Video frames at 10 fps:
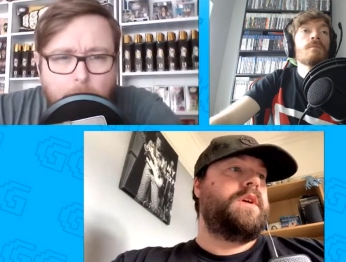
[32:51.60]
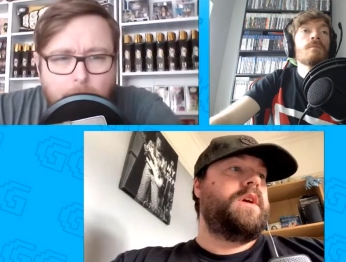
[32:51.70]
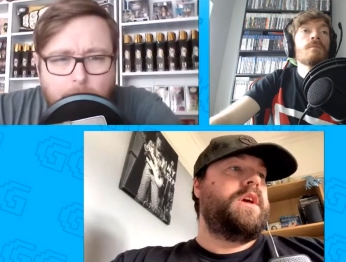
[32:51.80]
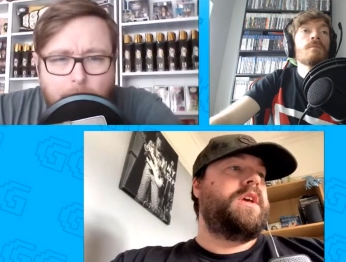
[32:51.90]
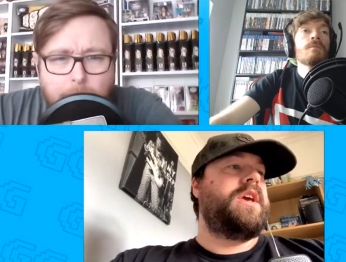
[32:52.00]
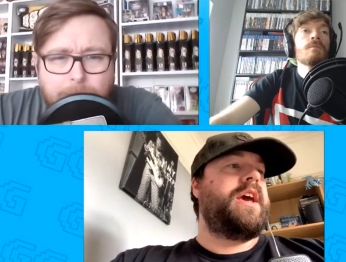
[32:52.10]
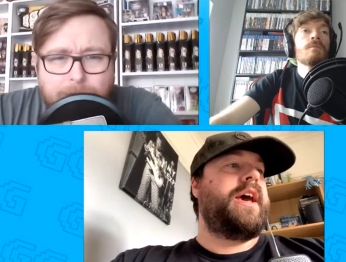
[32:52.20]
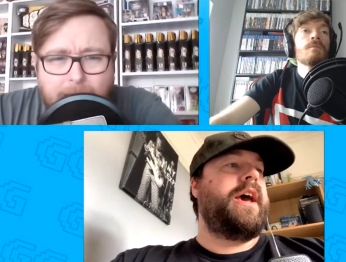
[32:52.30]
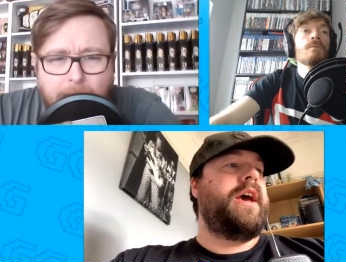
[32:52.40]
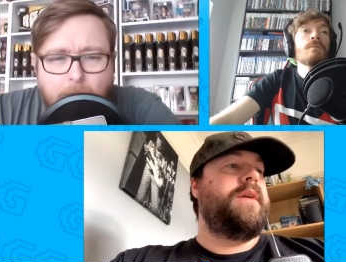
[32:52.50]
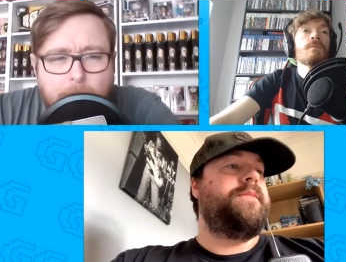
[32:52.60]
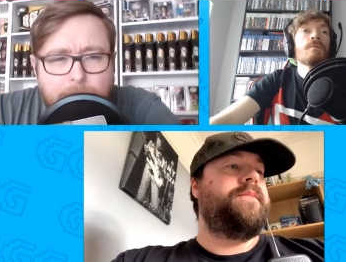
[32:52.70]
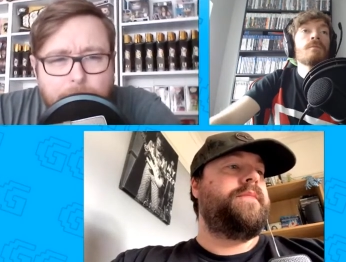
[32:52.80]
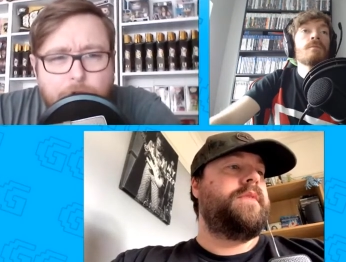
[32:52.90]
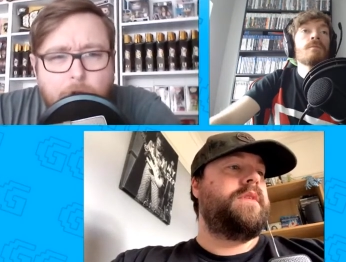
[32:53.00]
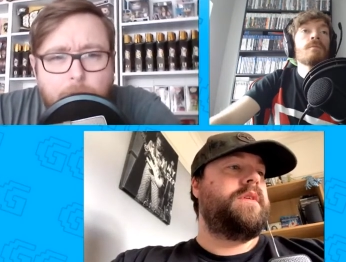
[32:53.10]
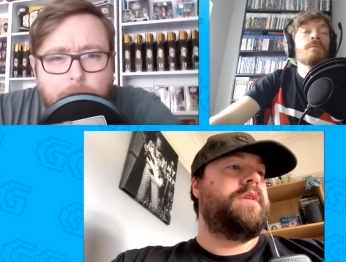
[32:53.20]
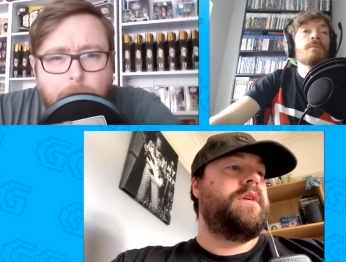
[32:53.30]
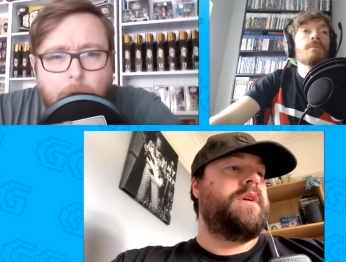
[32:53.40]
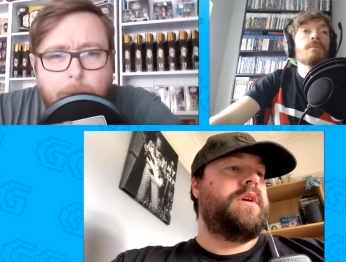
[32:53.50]
Speaker 1: like yeah. second half of the show.
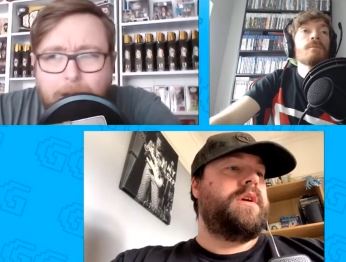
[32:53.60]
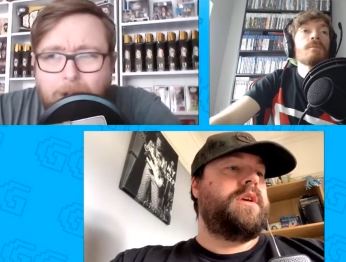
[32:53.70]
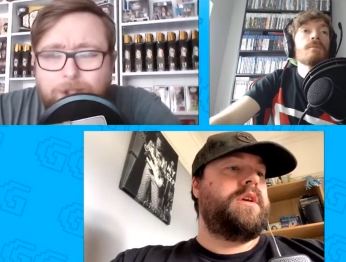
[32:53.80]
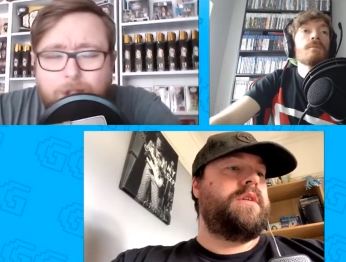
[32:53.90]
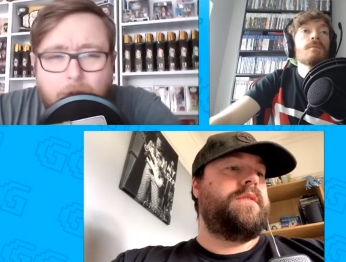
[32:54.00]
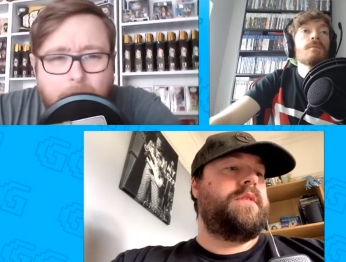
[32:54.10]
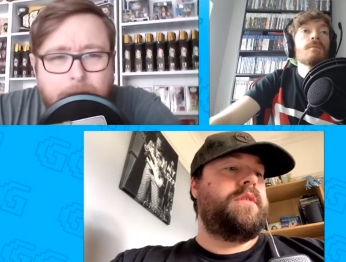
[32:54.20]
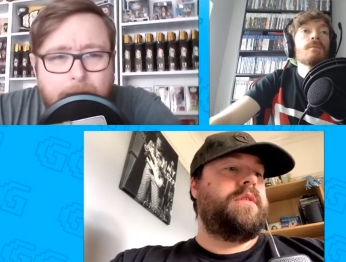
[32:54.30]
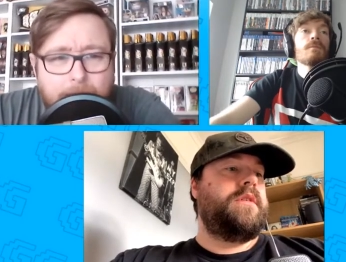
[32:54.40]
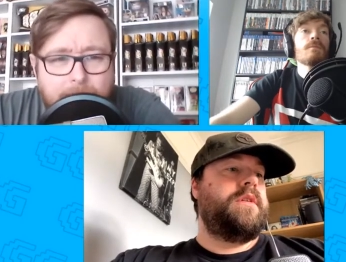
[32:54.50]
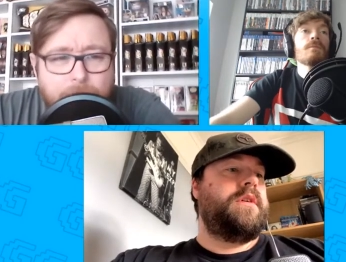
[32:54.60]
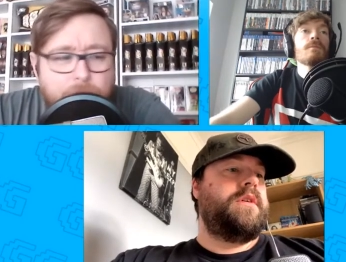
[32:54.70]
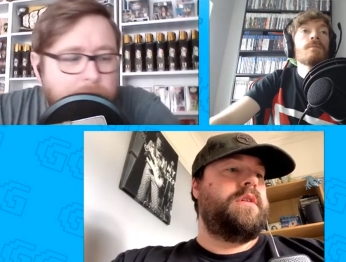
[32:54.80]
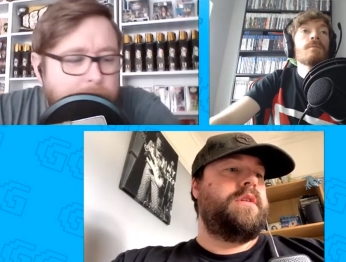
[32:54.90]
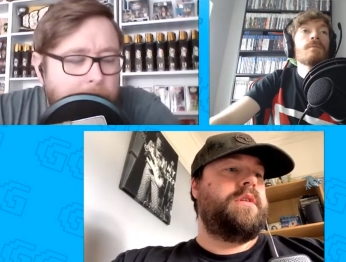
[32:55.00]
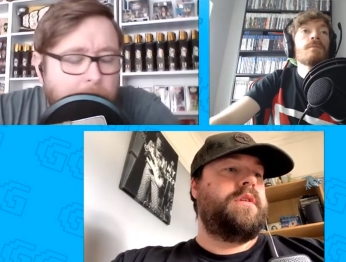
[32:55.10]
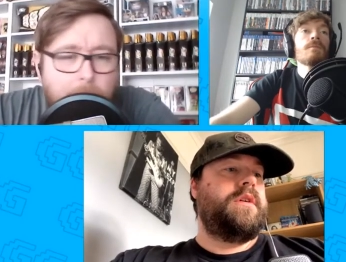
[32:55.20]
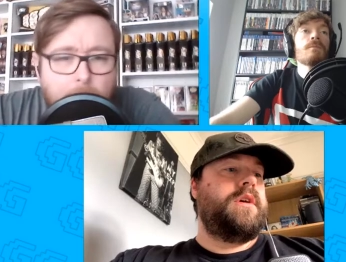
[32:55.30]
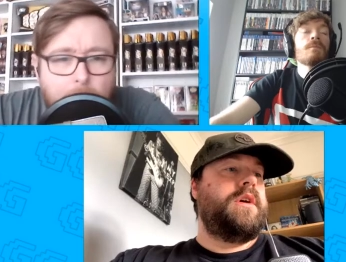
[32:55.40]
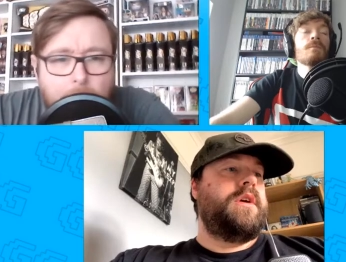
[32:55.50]
Well, when it goes dark, so he goes entrance, but
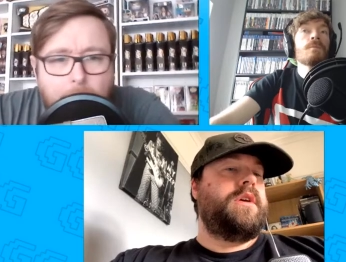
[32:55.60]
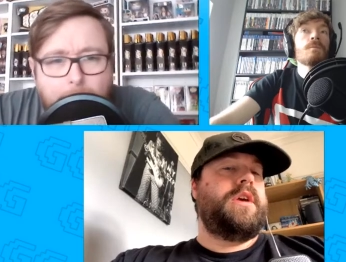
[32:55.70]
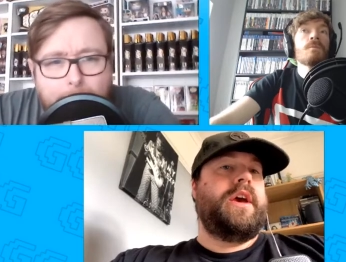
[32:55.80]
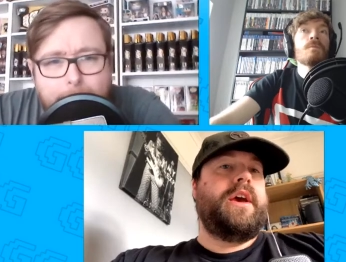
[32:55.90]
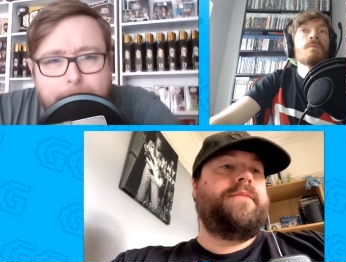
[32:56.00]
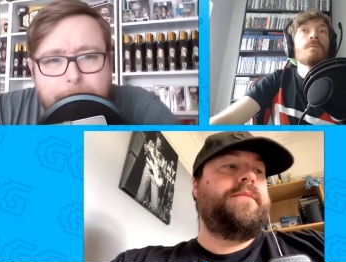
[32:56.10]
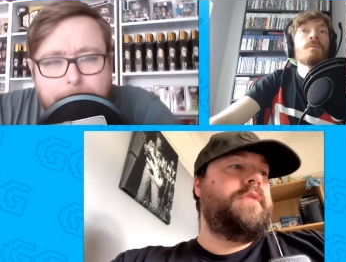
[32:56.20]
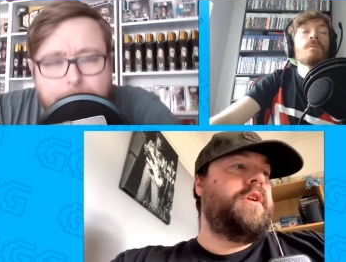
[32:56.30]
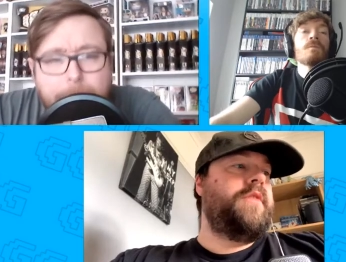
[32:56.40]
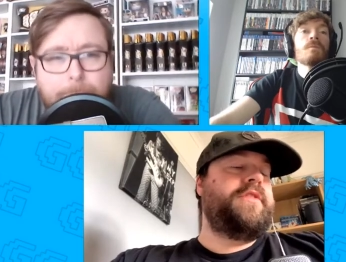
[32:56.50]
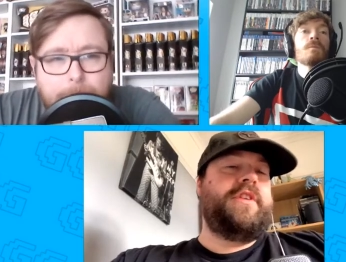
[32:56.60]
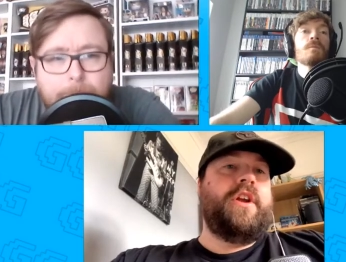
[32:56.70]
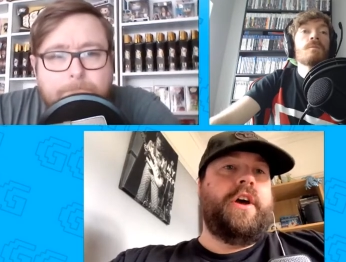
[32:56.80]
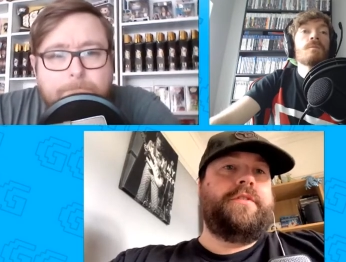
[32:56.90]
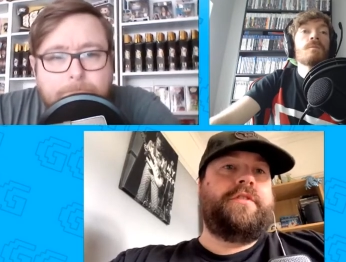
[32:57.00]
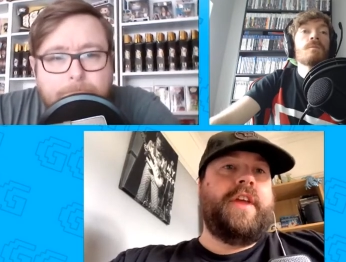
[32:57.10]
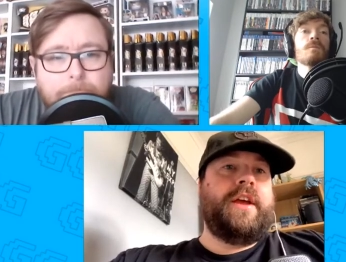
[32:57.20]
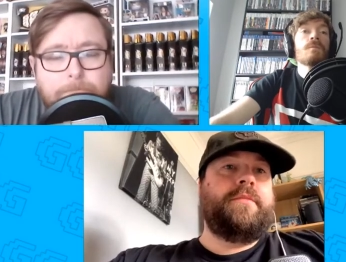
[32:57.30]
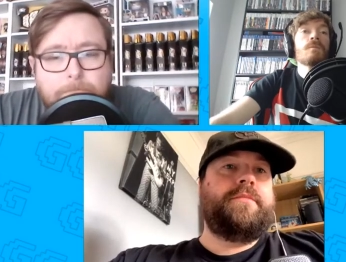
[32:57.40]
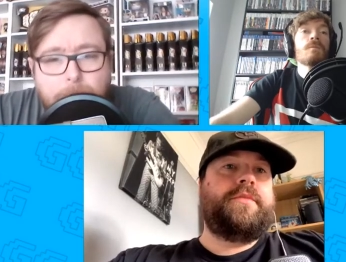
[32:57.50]
Speaker 2: yeah, and obviously like
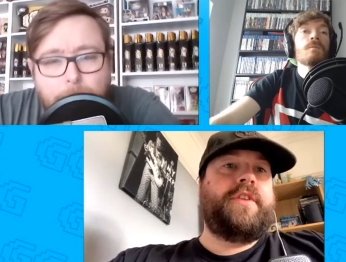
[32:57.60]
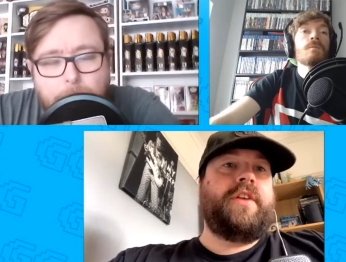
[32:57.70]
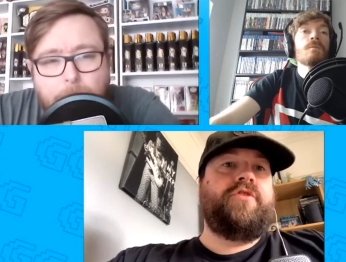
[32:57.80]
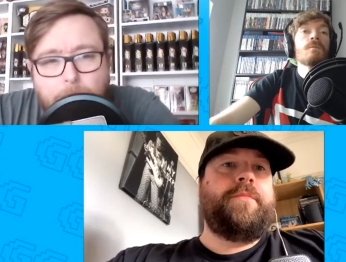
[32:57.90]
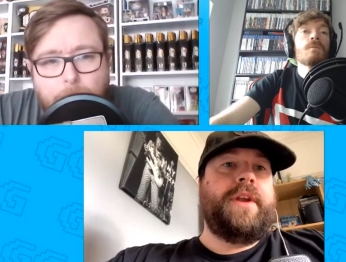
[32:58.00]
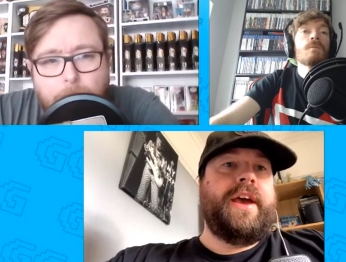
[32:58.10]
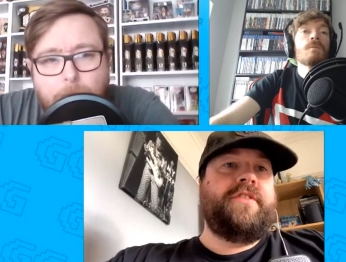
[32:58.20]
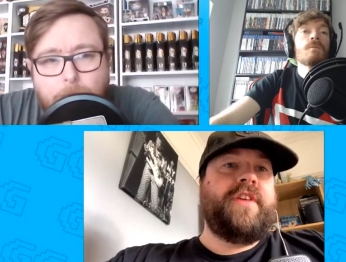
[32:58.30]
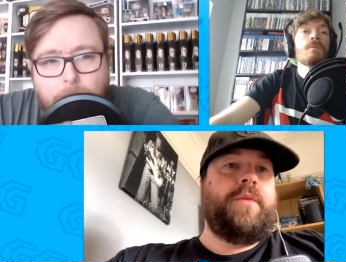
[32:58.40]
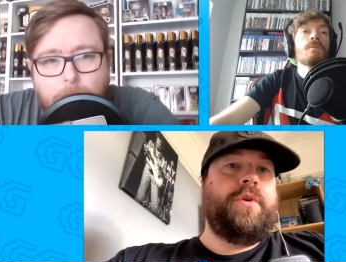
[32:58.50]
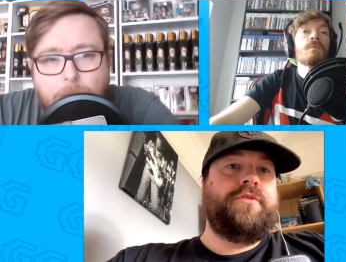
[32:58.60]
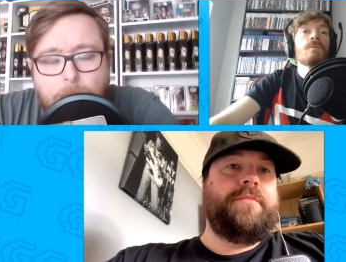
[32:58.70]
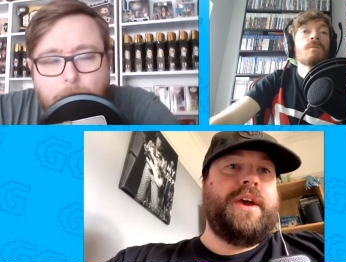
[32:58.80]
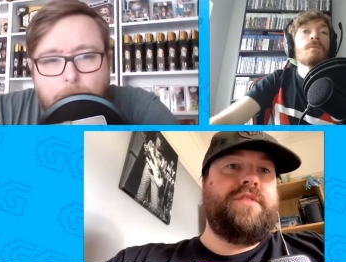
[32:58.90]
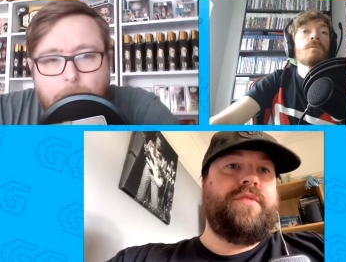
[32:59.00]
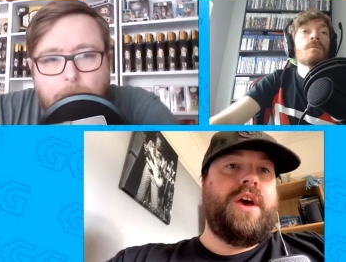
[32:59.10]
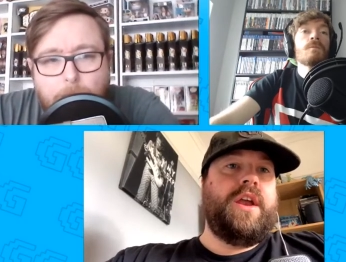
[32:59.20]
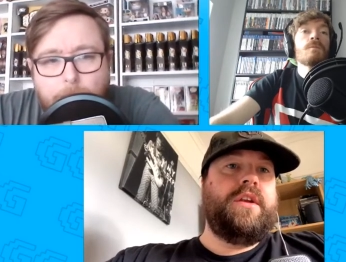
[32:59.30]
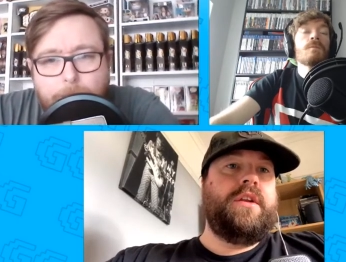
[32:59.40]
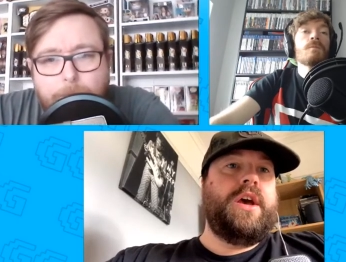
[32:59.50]
Sting, Sting Triple H, that wasn't main
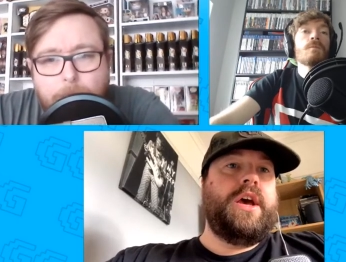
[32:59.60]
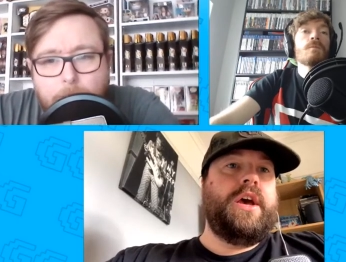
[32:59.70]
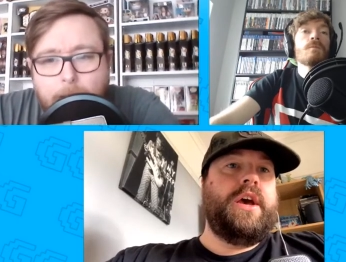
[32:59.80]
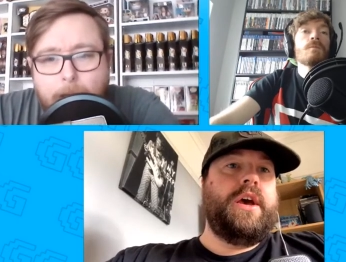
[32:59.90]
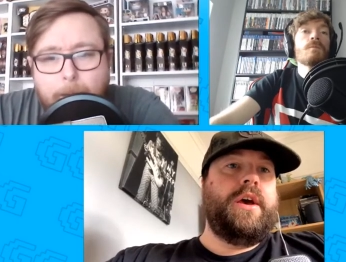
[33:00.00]
event. Uh, yeah,